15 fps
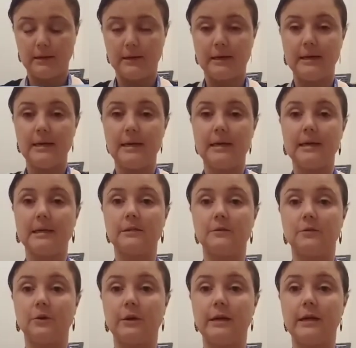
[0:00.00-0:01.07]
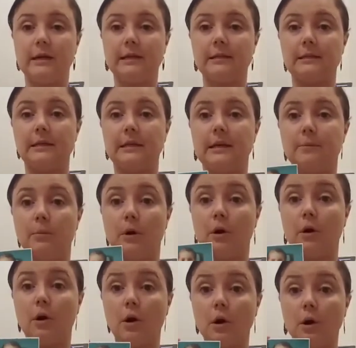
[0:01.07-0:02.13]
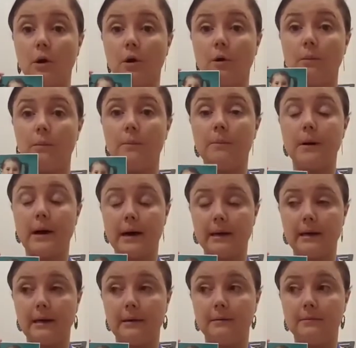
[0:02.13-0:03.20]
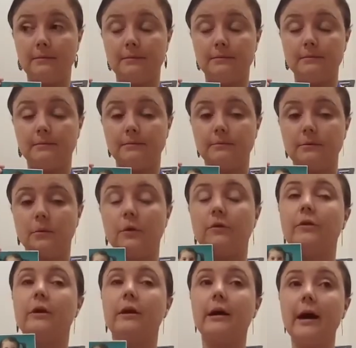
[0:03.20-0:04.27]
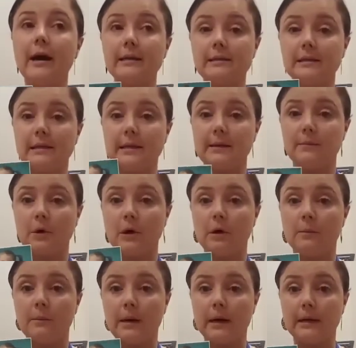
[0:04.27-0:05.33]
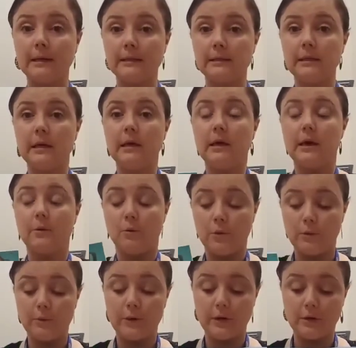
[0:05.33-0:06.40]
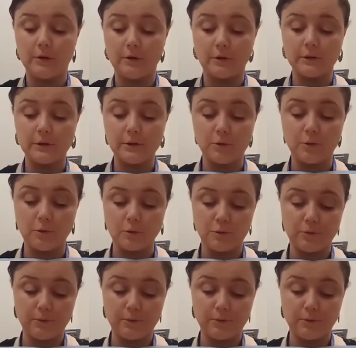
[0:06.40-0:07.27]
He is forgetting to keep a calm body. We've got to keep calm bodies when we go to school.